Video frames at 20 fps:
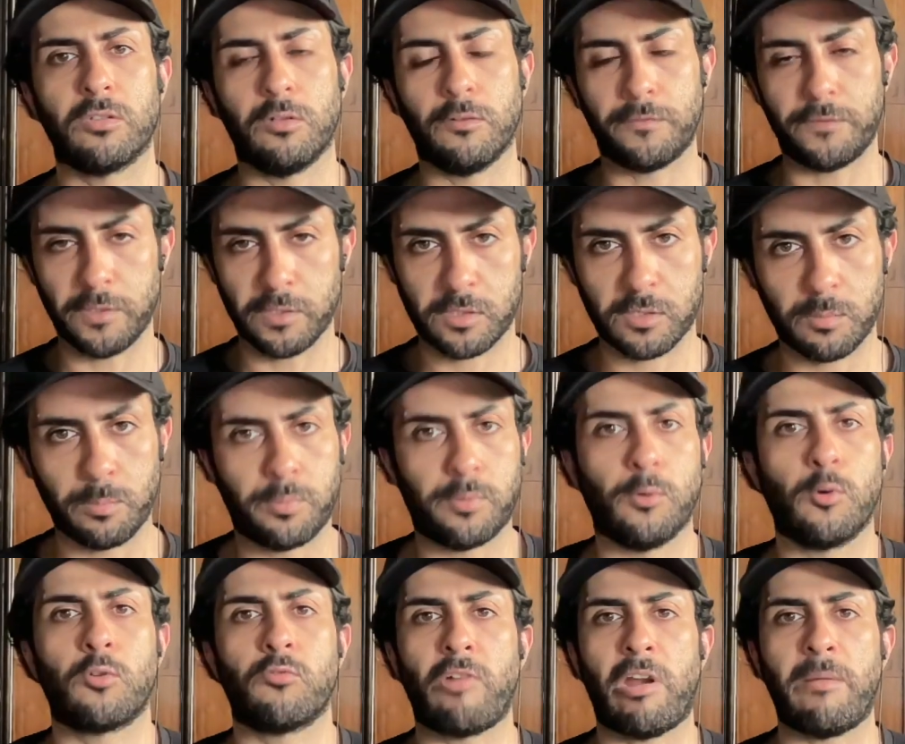of this
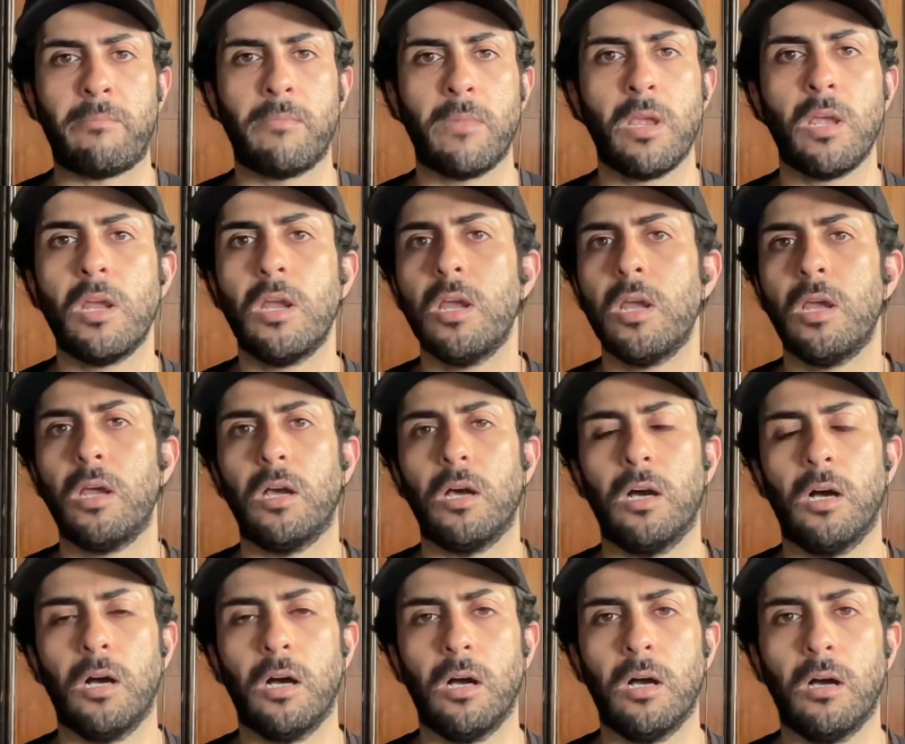program,
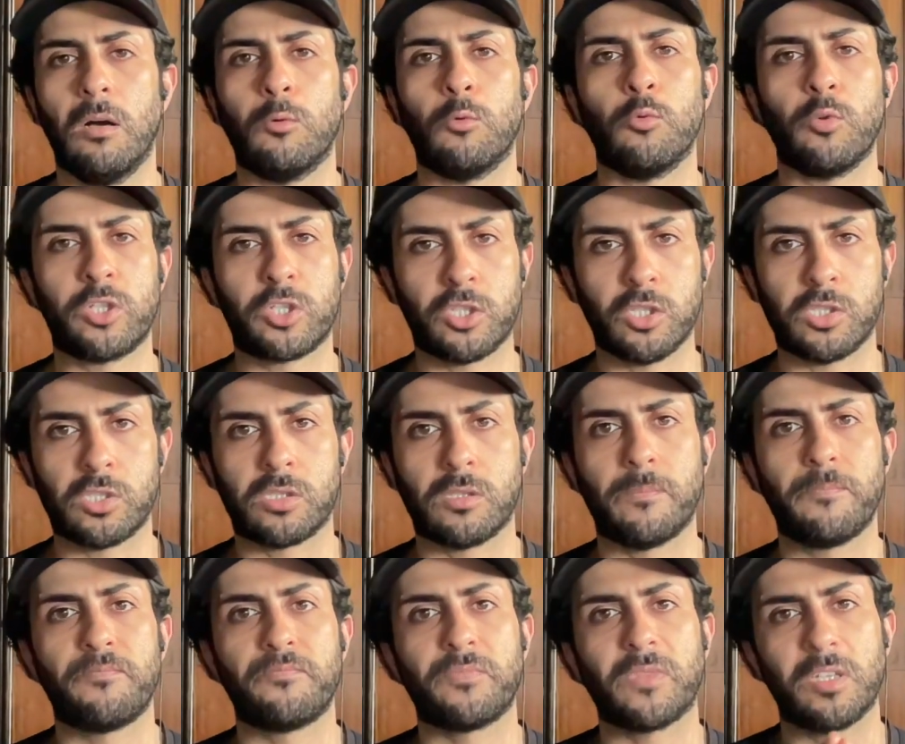which is
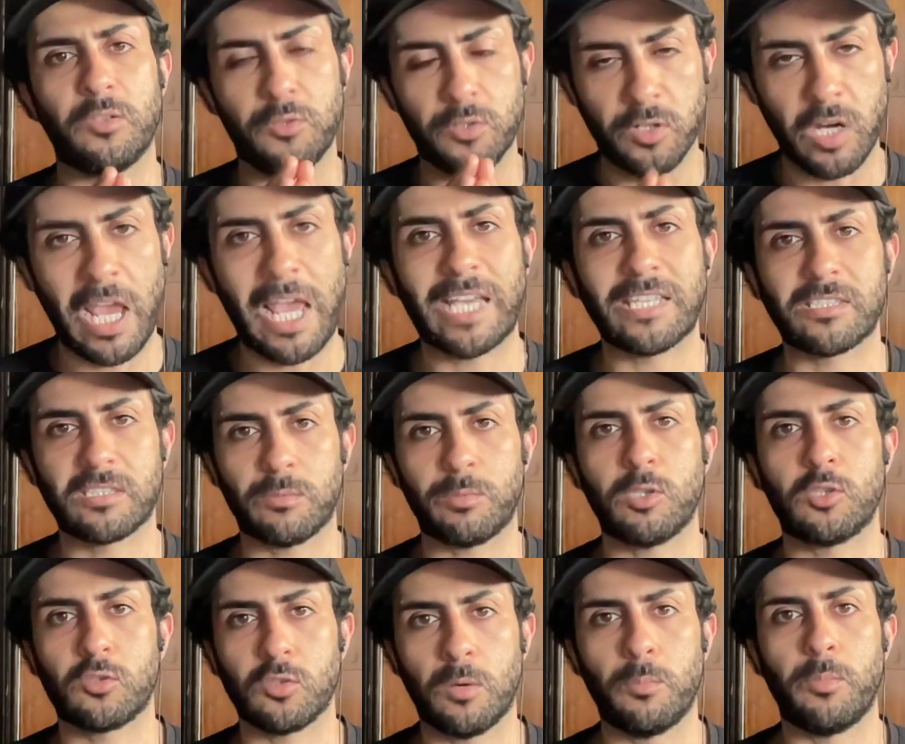there has to be
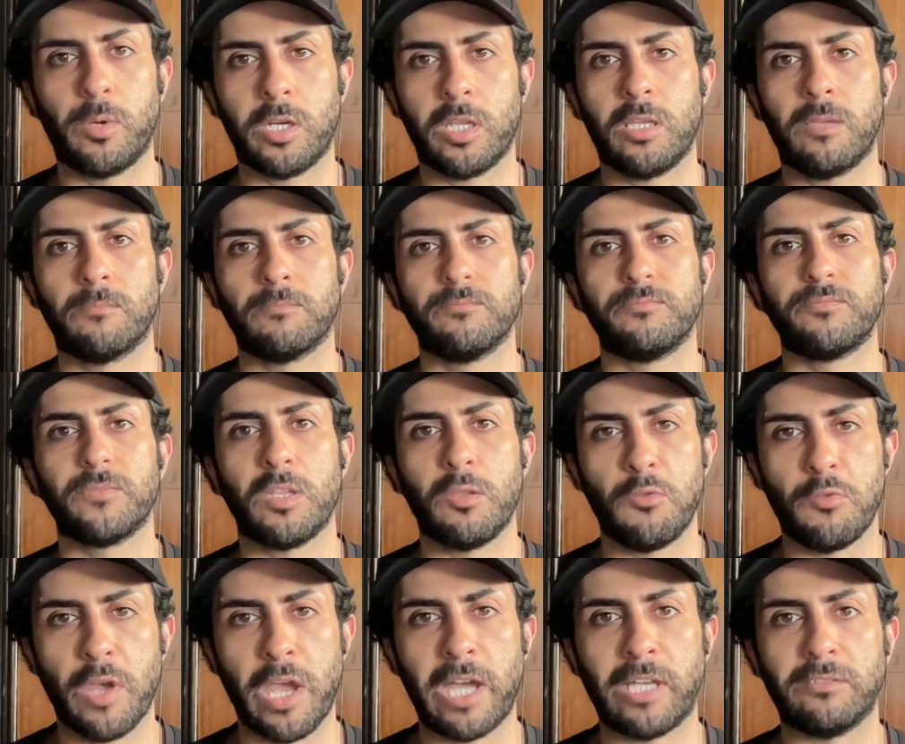somebody
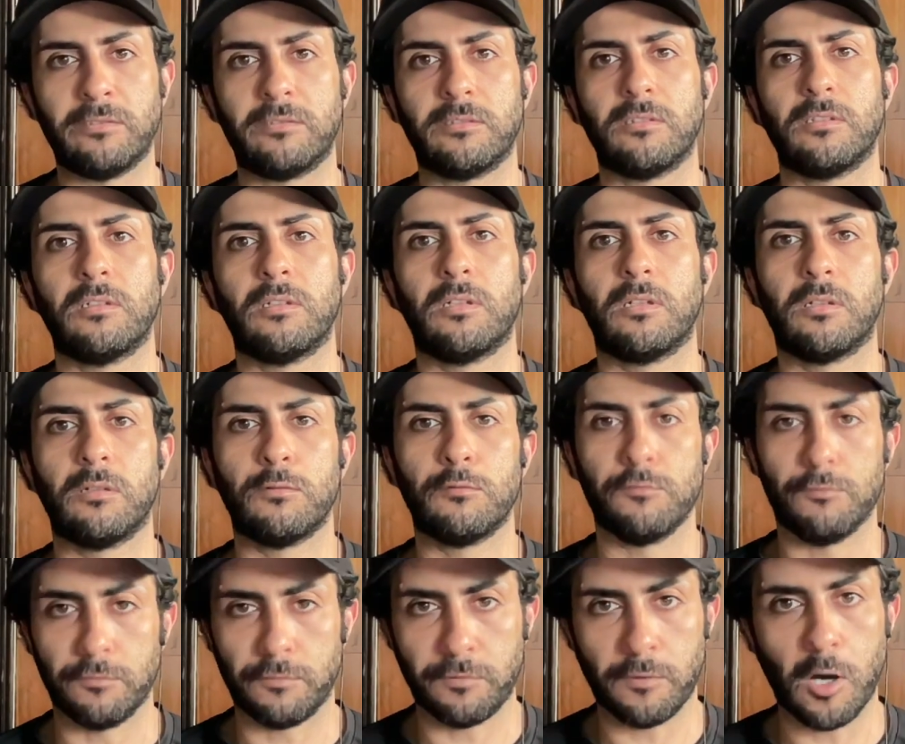that
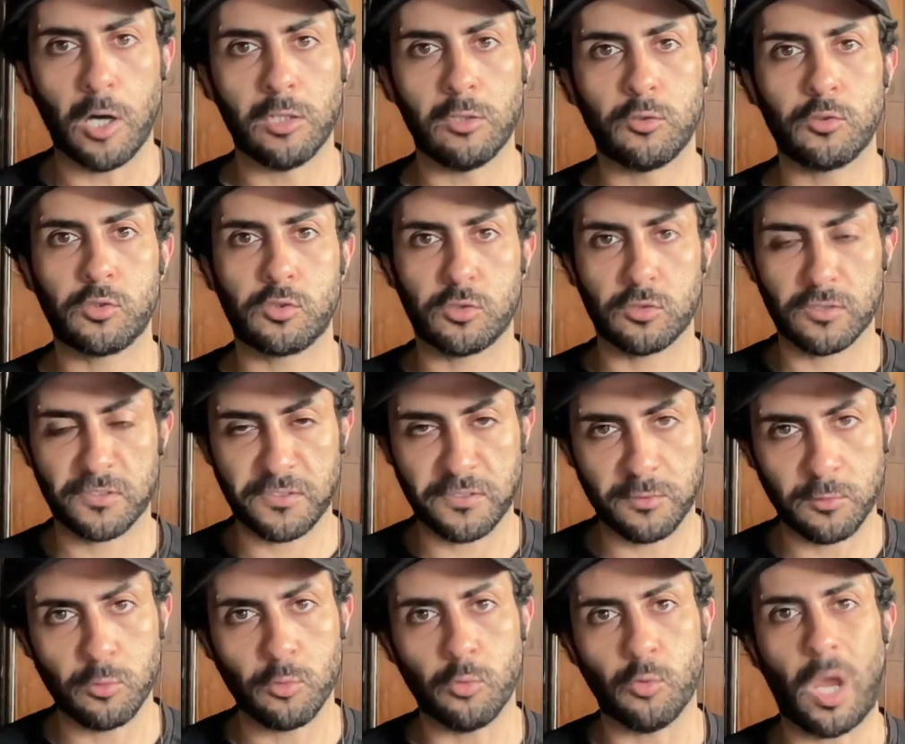follows
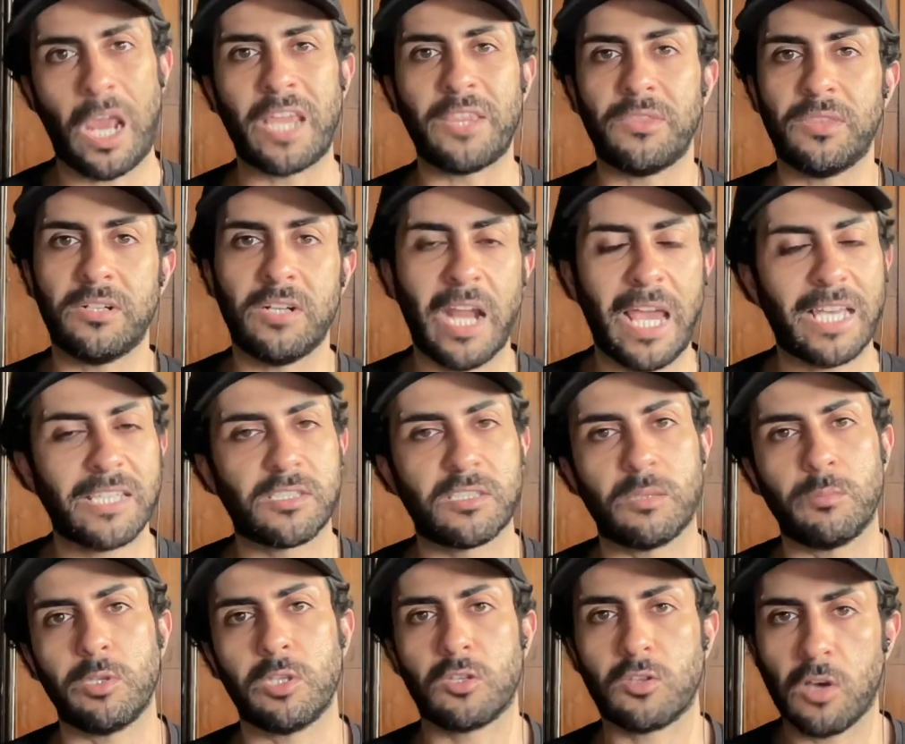through, and there has to
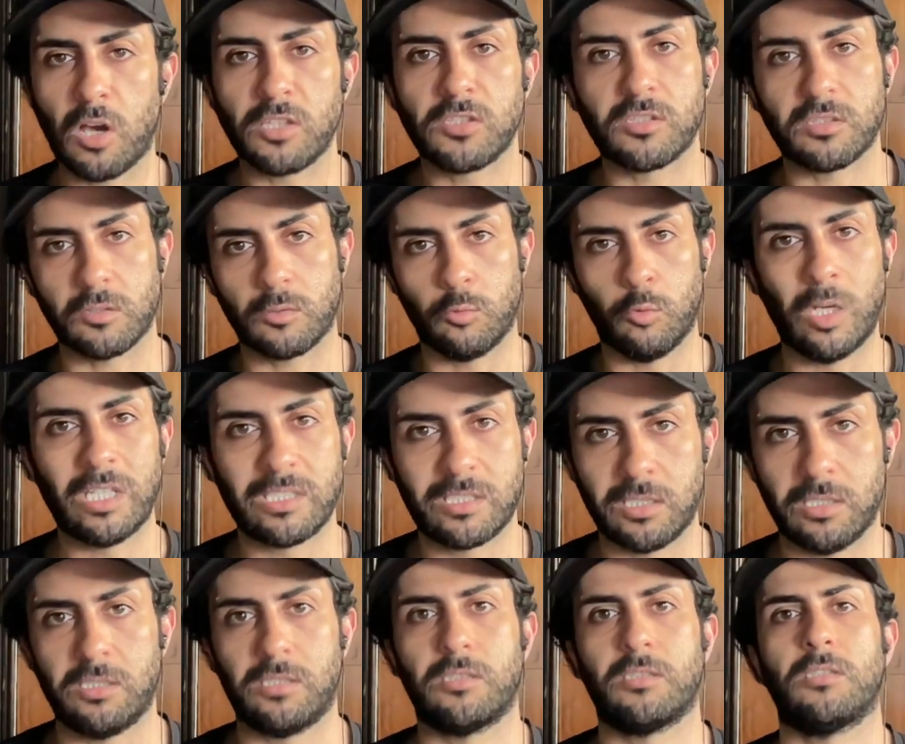be
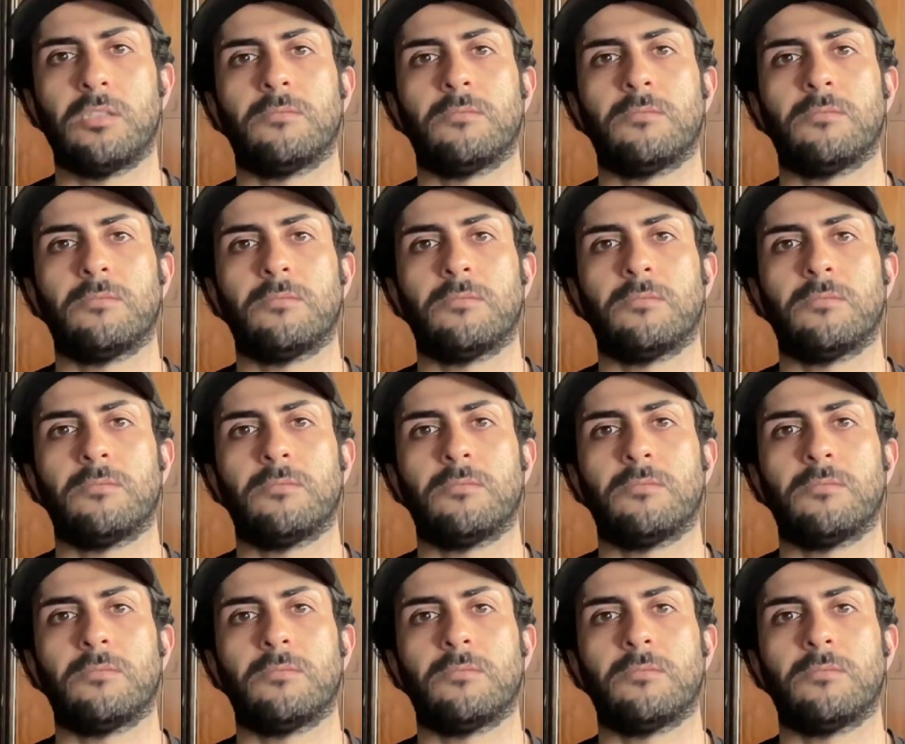consequences